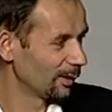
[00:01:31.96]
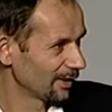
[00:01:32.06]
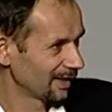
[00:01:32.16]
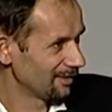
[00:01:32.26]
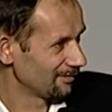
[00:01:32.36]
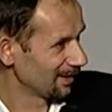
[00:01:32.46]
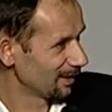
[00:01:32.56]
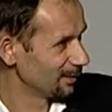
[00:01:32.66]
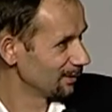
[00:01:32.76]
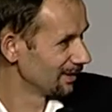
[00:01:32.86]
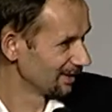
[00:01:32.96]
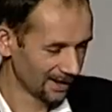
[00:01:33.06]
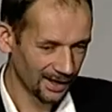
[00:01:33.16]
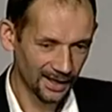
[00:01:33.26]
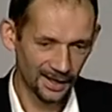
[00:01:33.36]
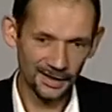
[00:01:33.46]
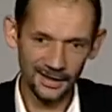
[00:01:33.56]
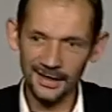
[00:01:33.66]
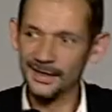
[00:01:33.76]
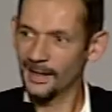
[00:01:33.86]
Okay, thank you.
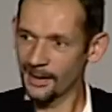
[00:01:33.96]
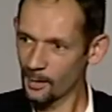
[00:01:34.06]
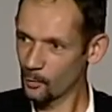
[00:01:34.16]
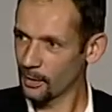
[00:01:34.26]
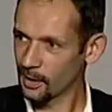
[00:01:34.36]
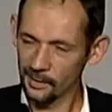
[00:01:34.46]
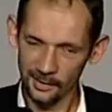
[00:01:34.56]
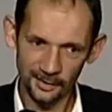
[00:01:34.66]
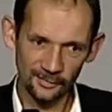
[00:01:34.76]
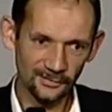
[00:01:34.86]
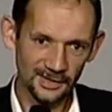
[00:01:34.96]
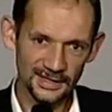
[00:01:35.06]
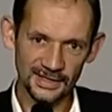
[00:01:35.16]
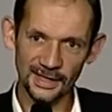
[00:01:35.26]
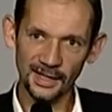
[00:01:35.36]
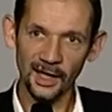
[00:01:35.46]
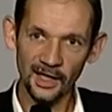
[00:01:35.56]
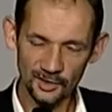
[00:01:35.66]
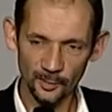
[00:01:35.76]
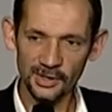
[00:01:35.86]
In our lab, we are convinced that
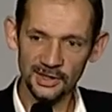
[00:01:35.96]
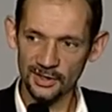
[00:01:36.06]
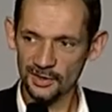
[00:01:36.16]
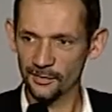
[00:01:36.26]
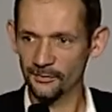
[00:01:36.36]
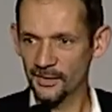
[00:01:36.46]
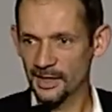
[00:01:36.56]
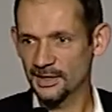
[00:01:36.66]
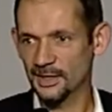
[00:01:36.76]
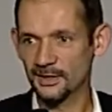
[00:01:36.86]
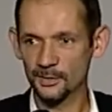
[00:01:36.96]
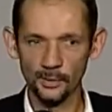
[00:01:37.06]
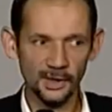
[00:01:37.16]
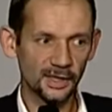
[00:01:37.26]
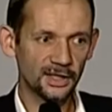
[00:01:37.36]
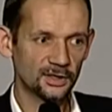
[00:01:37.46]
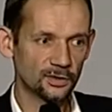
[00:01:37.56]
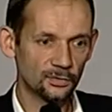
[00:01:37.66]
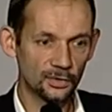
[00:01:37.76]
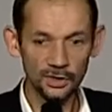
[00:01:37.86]
large multi-touch surfaces will lead
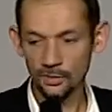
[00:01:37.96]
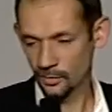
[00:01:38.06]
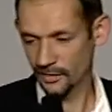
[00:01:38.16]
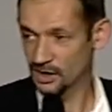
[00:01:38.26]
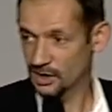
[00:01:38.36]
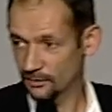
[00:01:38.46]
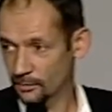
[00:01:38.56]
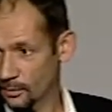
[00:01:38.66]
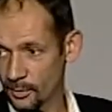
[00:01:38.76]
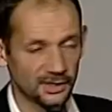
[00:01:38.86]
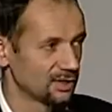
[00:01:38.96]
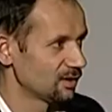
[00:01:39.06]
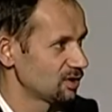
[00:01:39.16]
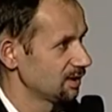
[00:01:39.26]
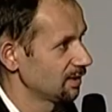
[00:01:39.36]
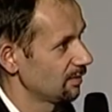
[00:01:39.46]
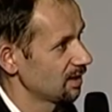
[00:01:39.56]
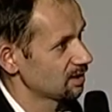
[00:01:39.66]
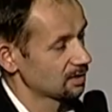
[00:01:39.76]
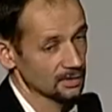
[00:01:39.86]
to new usages for multi-touch
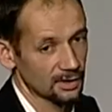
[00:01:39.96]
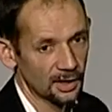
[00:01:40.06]
interaction.